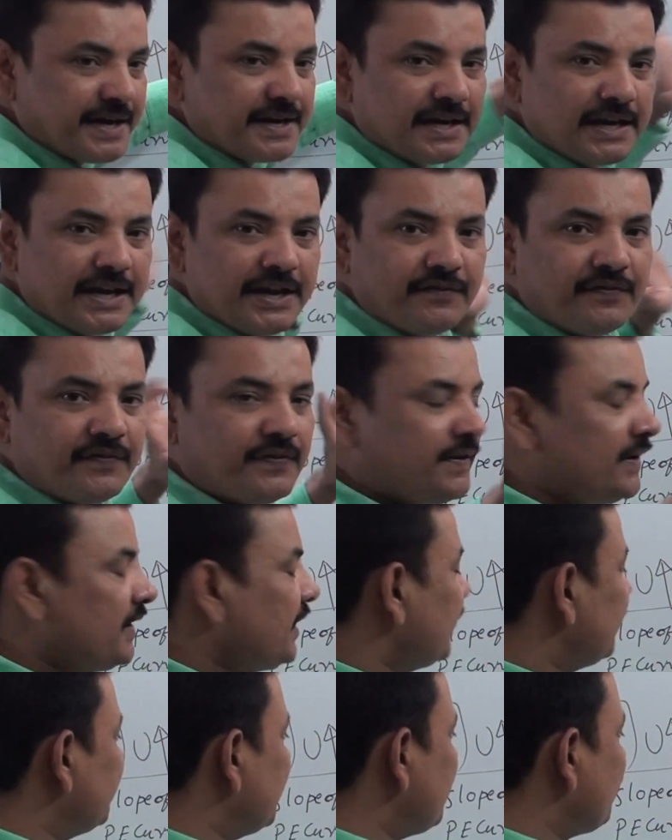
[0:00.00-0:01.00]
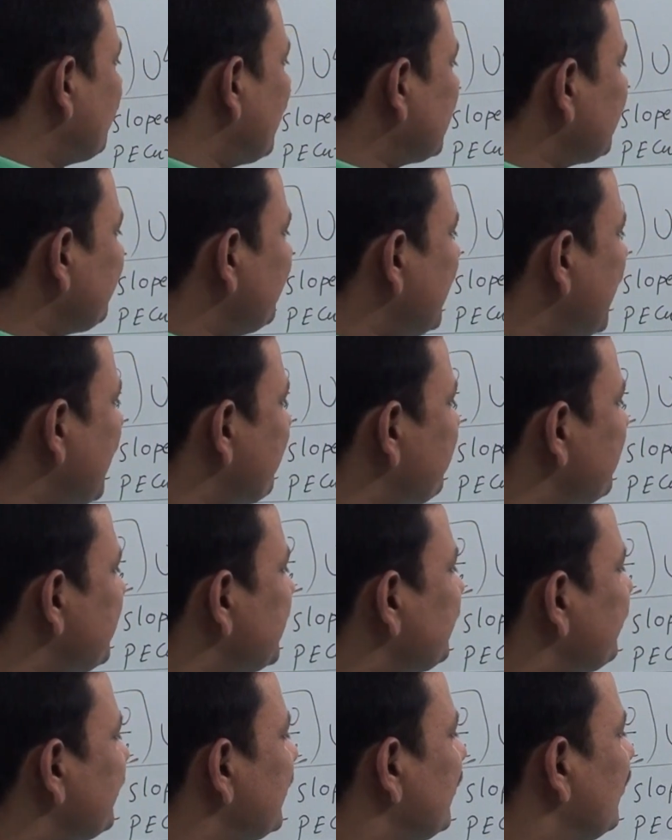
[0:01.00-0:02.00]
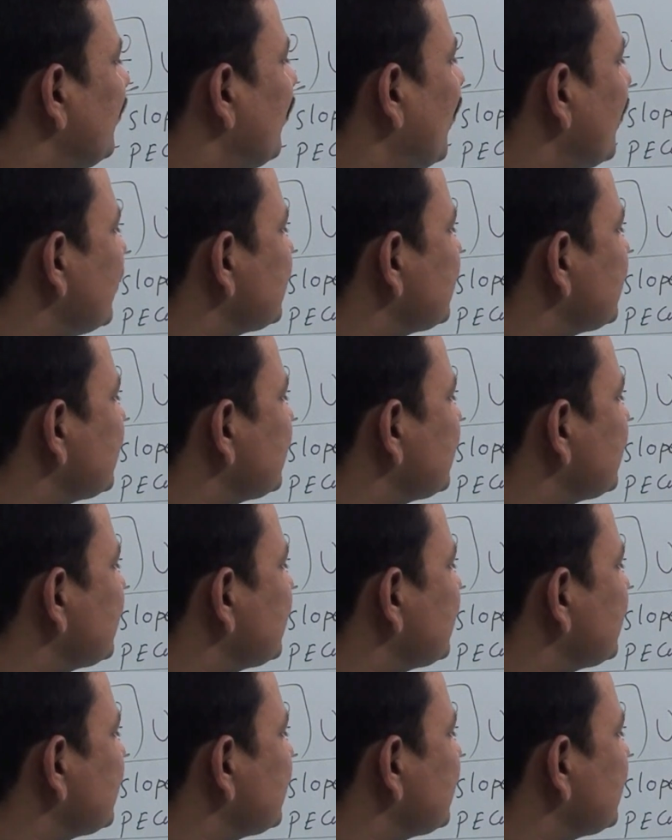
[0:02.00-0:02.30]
and leave. Then what will happen? It will